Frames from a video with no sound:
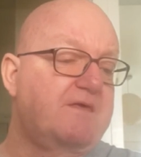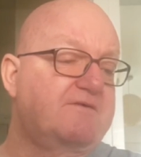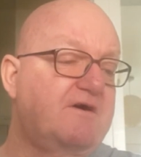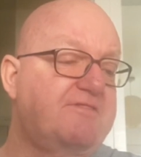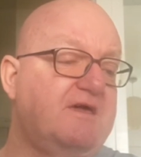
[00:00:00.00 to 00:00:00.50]

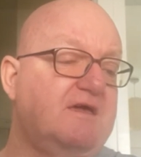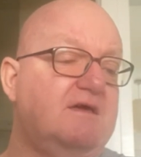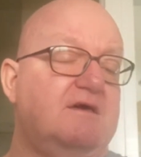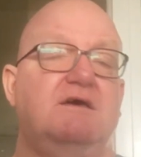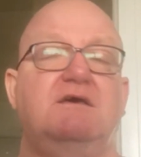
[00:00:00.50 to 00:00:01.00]
So I
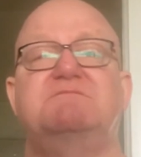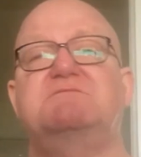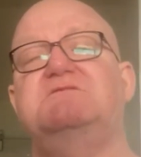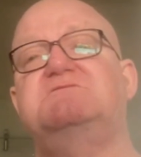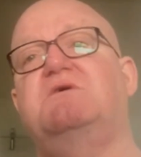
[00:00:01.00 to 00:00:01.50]
think
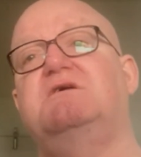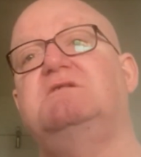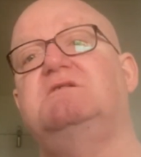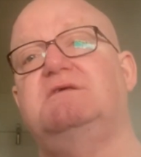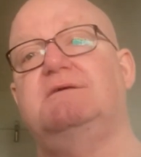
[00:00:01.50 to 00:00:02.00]
Ipswich
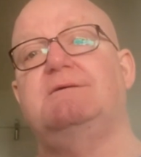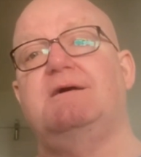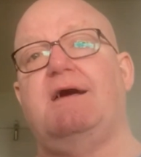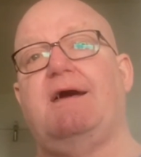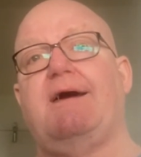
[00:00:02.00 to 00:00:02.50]
will
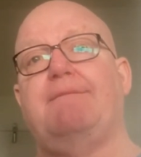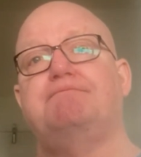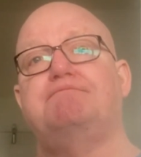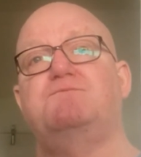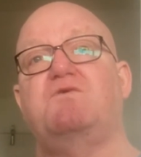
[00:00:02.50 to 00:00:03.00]

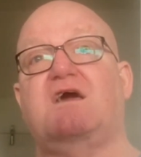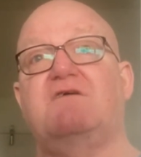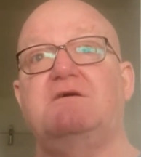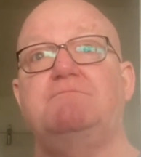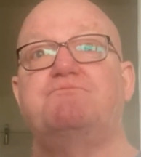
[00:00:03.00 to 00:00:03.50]

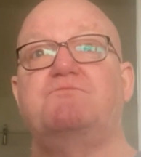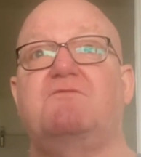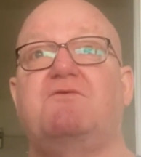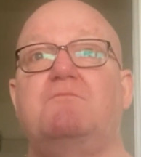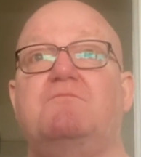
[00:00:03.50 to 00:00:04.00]
recover
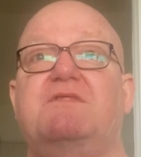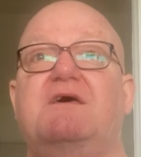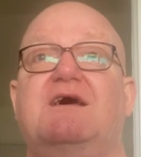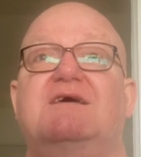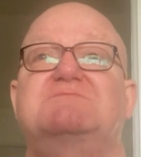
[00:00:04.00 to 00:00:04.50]
from
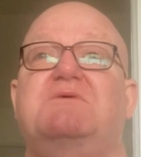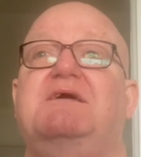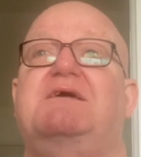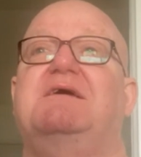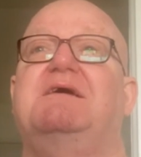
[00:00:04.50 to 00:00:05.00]
that last
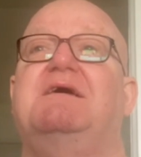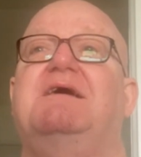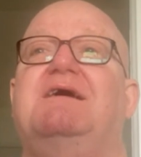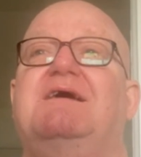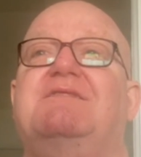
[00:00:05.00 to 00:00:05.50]
week.
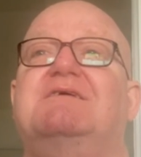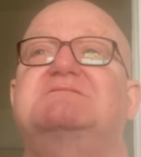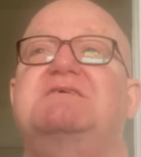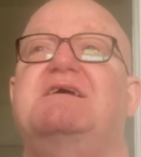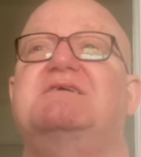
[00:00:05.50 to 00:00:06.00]
They'll
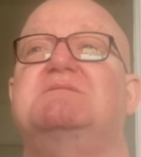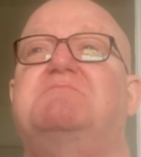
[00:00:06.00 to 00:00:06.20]
see that as a